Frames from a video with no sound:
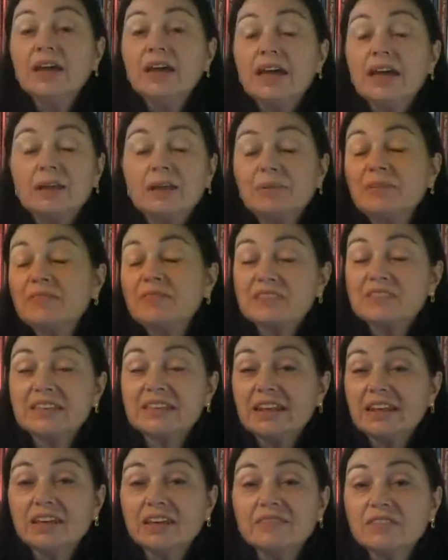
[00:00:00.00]
And I believe the
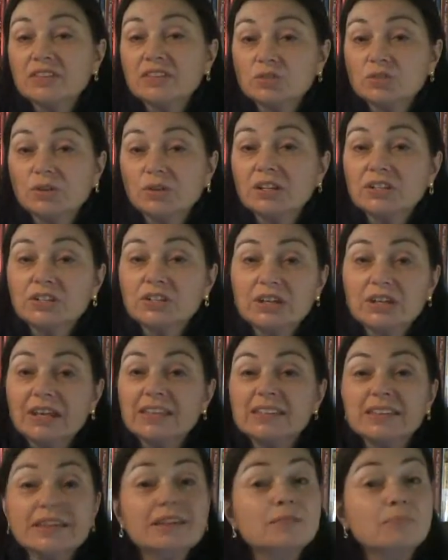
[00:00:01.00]
setting of this trilogy
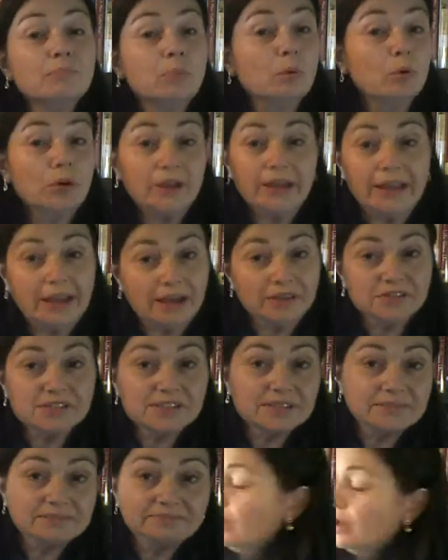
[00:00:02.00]
is in a boarding
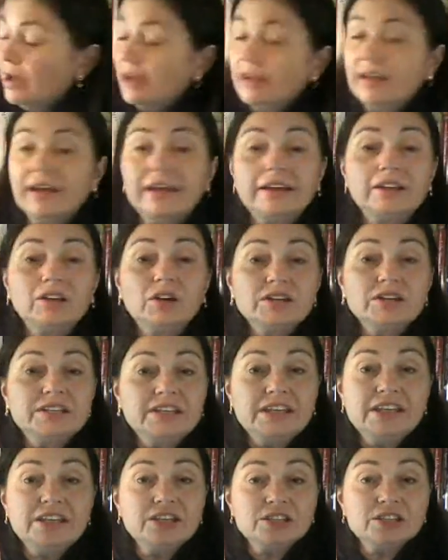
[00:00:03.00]
house. I got
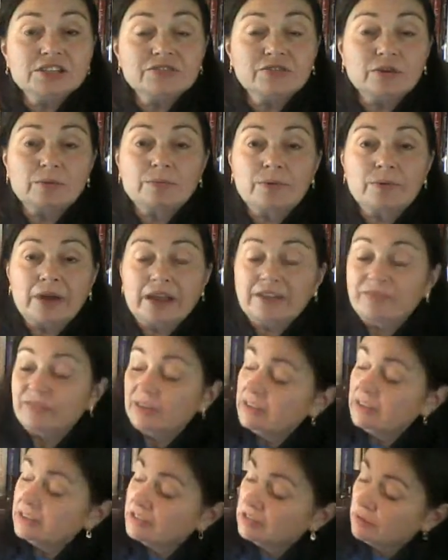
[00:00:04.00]
Gardenias for
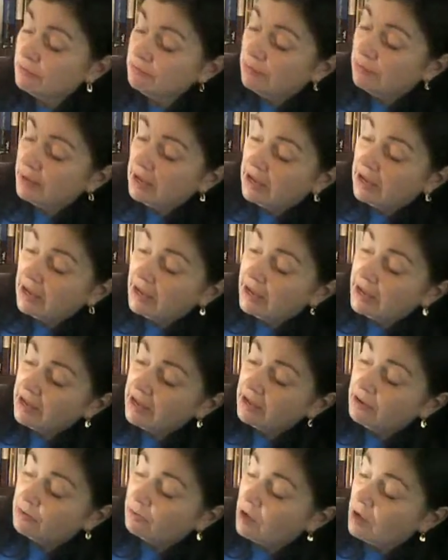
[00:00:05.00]
Breakfast
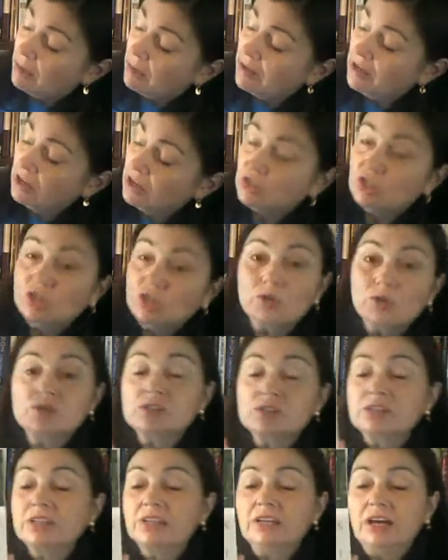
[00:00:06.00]
by Robin
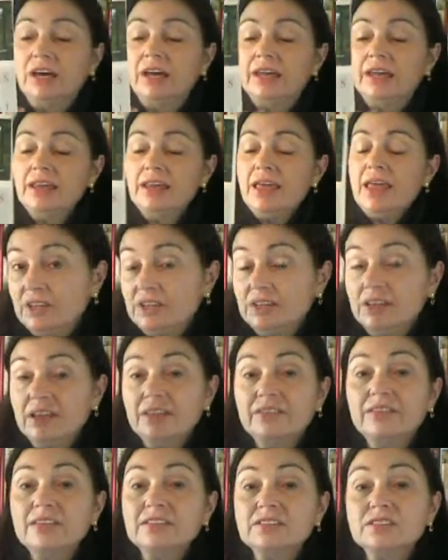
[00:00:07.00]
Jones Gunn,
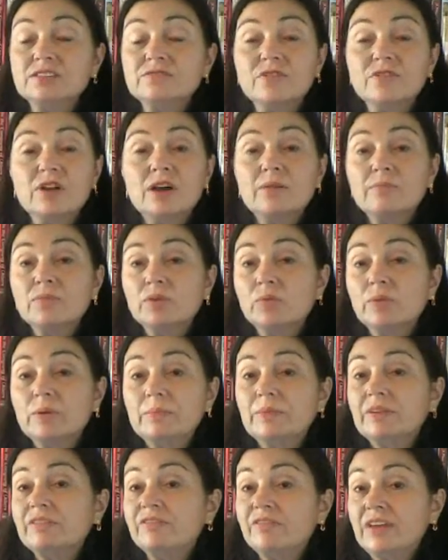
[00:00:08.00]
and this is from the
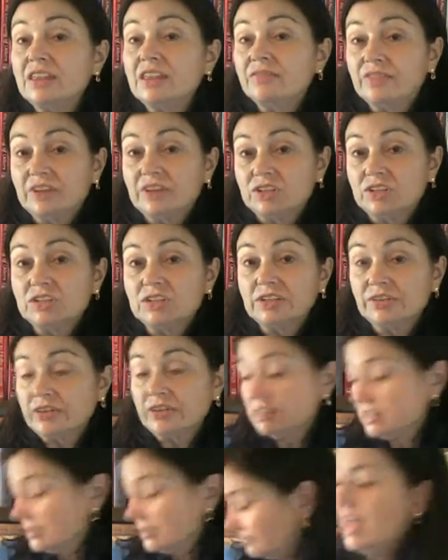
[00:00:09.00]
Women of Faith fiction
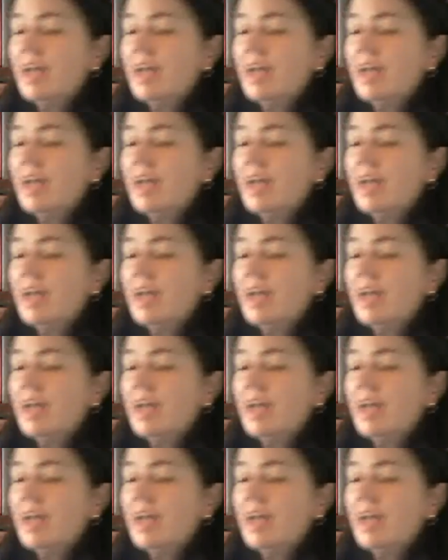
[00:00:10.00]
series.